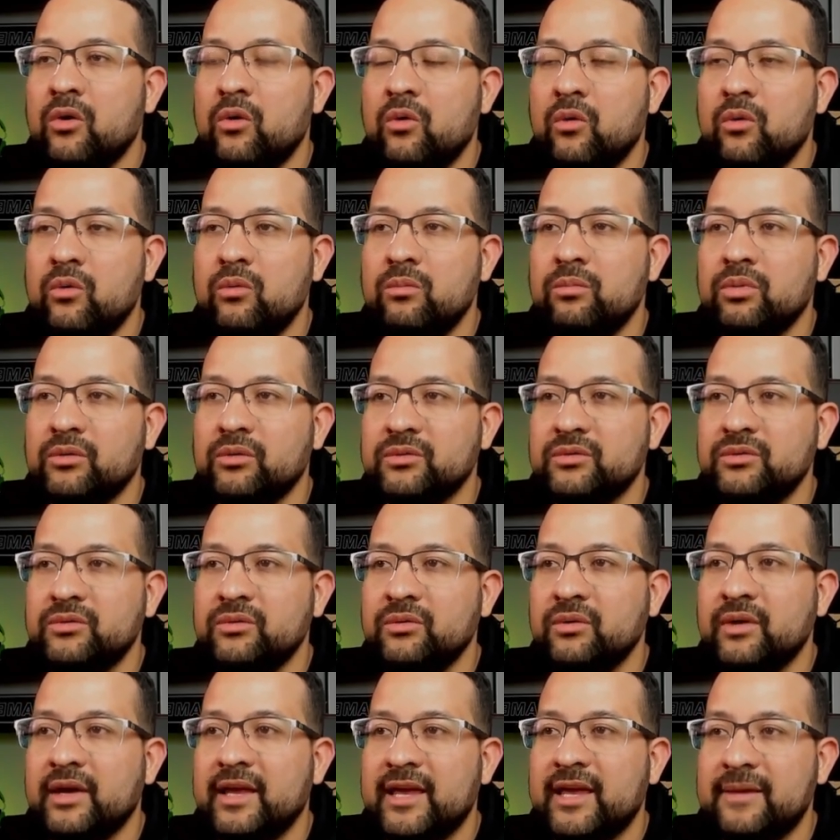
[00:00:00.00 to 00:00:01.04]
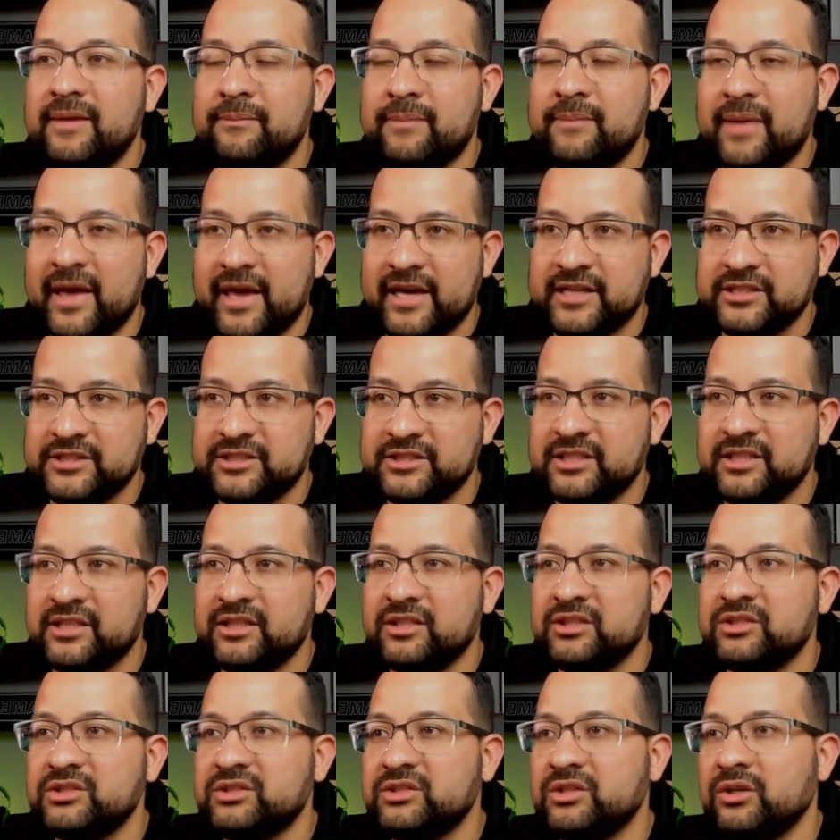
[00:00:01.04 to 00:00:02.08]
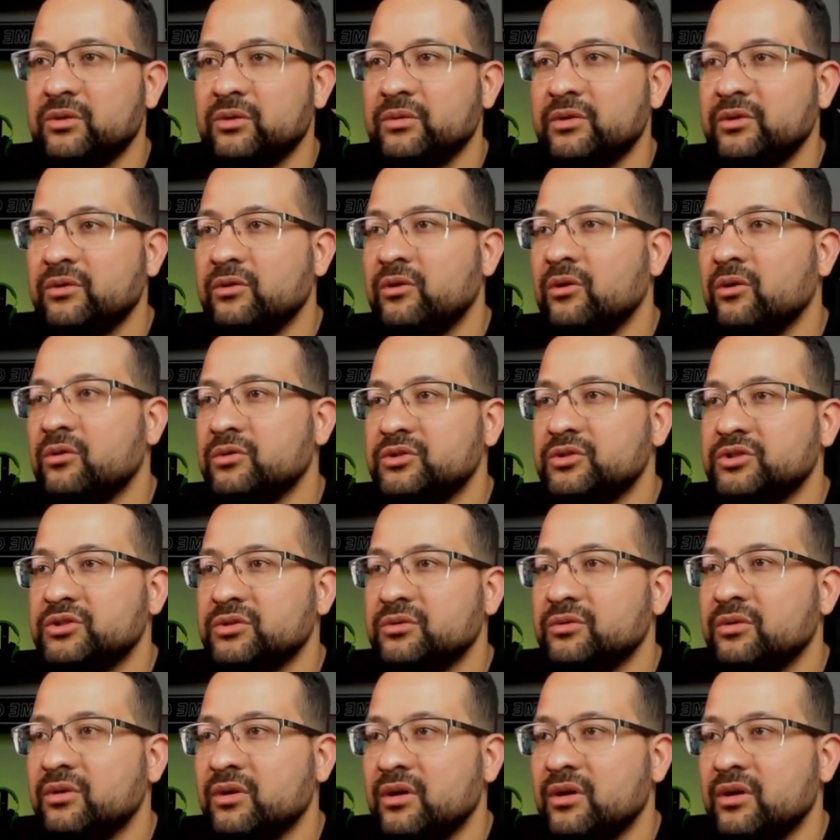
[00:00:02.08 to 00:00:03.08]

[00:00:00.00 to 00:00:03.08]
Ubuntu e bash. So you go to